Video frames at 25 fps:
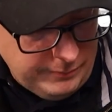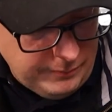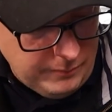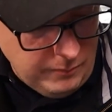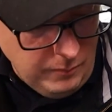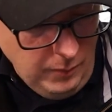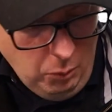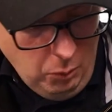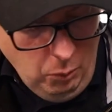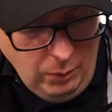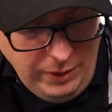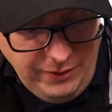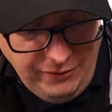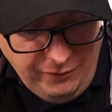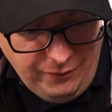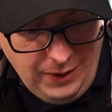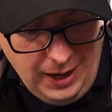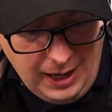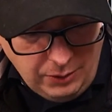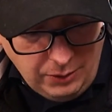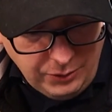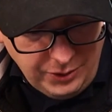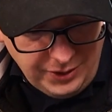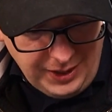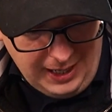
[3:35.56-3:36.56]
We
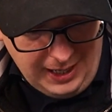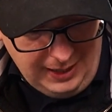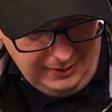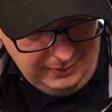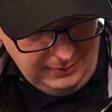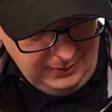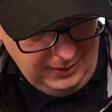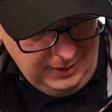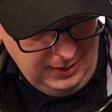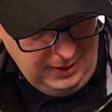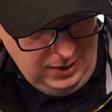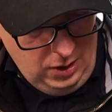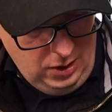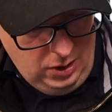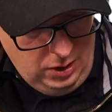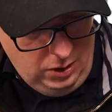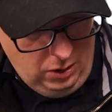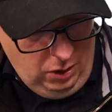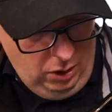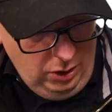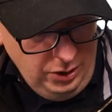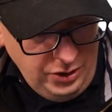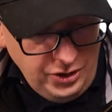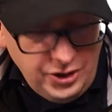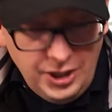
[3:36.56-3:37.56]
found that
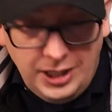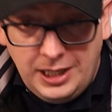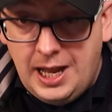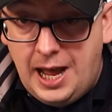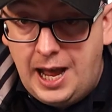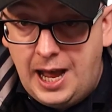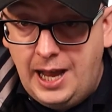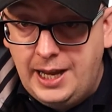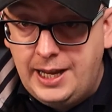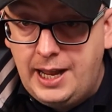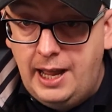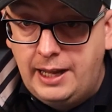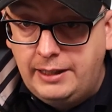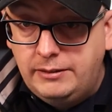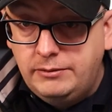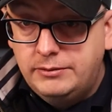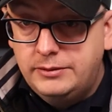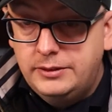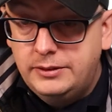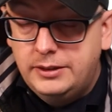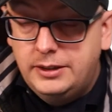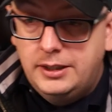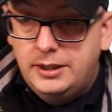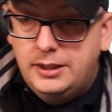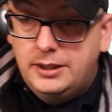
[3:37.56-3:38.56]
underlying
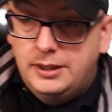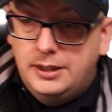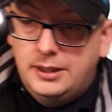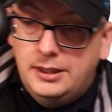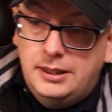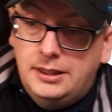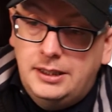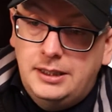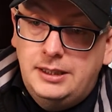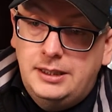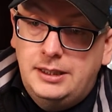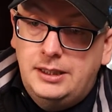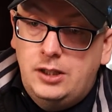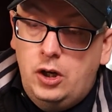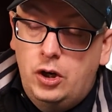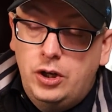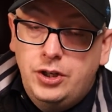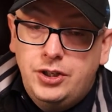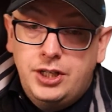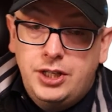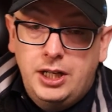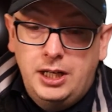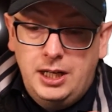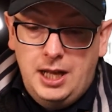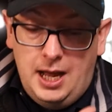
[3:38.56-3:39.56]

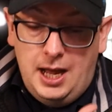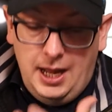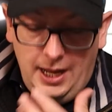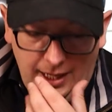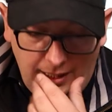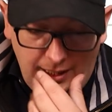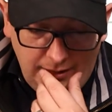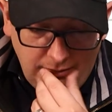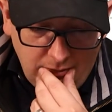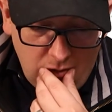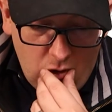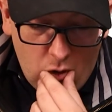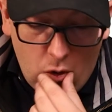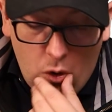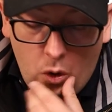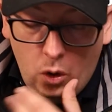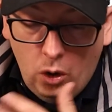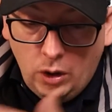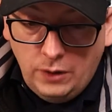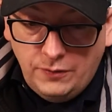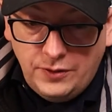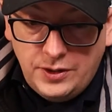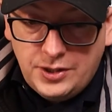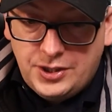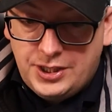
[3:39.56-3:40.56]
all
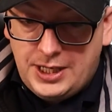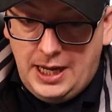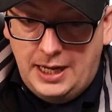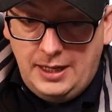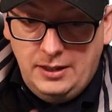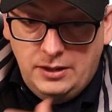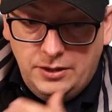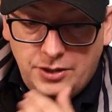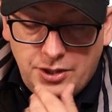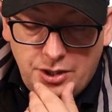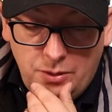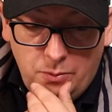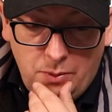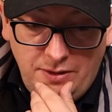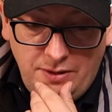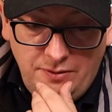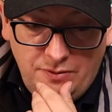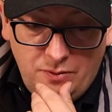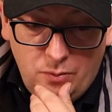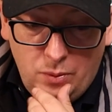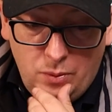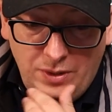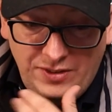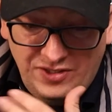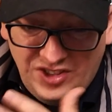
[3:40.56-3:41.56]
of the sales that we've
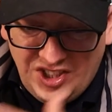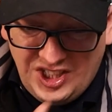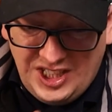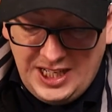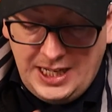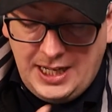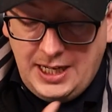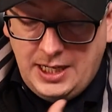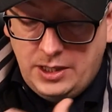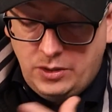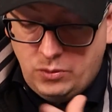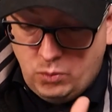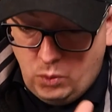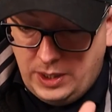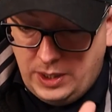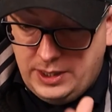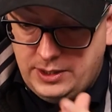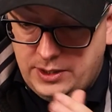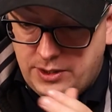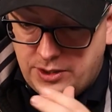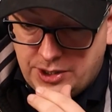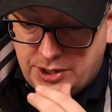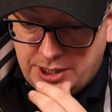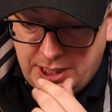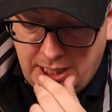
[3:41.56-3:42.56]
seen and
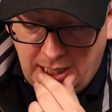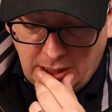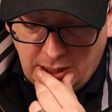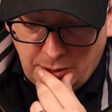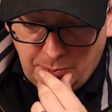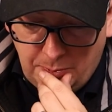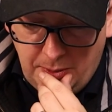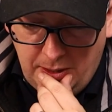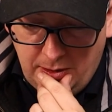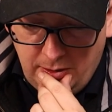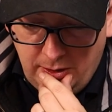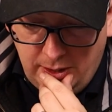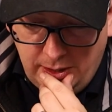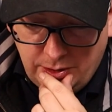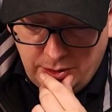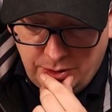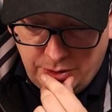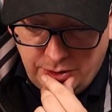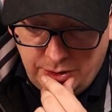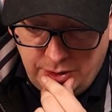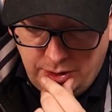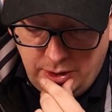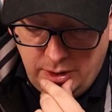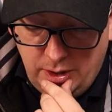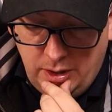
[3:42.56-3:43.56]
witnessed and experienced
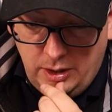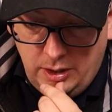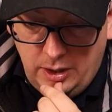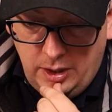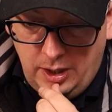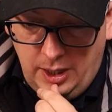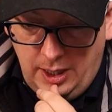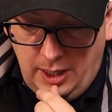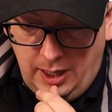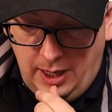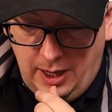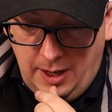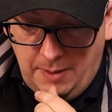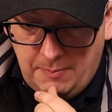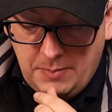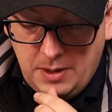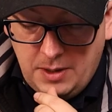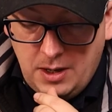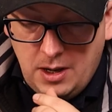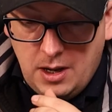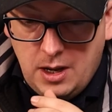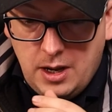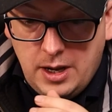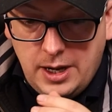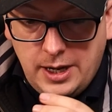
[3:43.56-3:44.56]

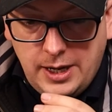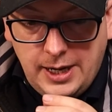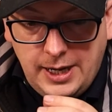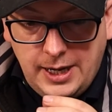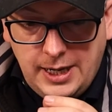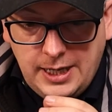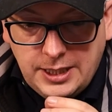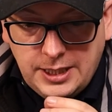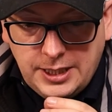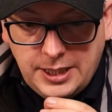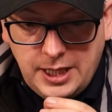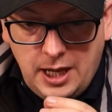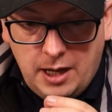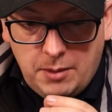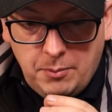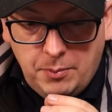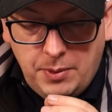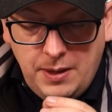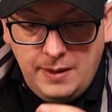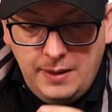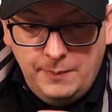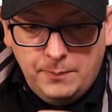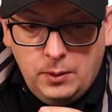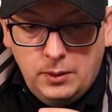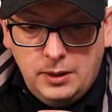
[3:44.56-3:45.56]
is that
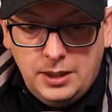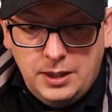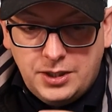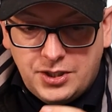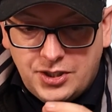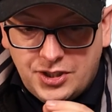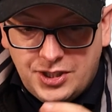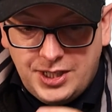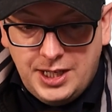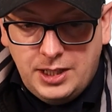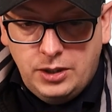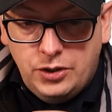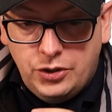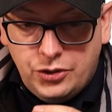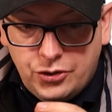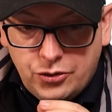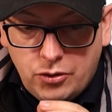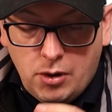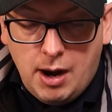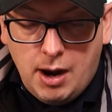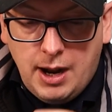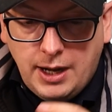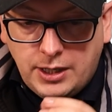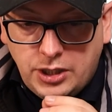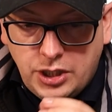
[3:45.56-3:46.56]
people are still
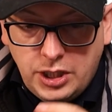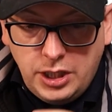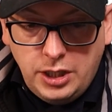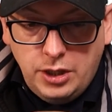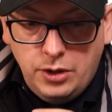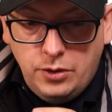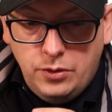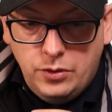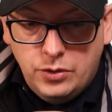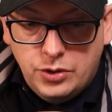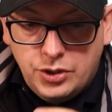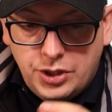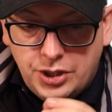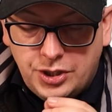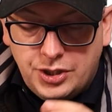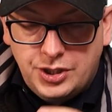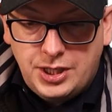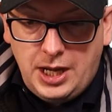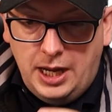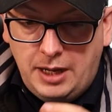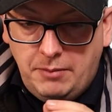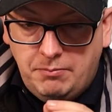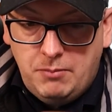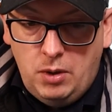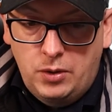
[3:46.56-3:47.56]
trying to use the
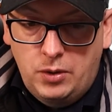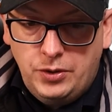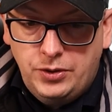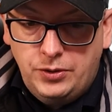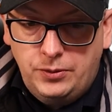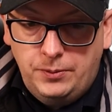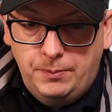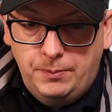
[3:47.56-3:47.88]
same model.